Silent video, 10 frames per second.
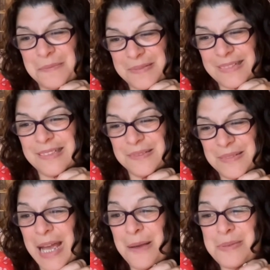So you just have
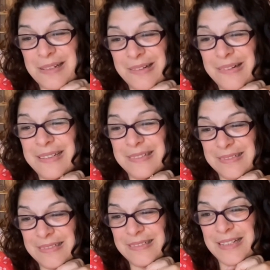to trust it.
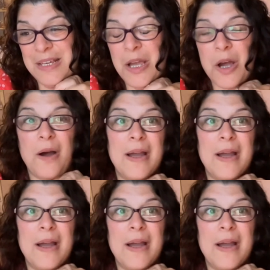Yeah.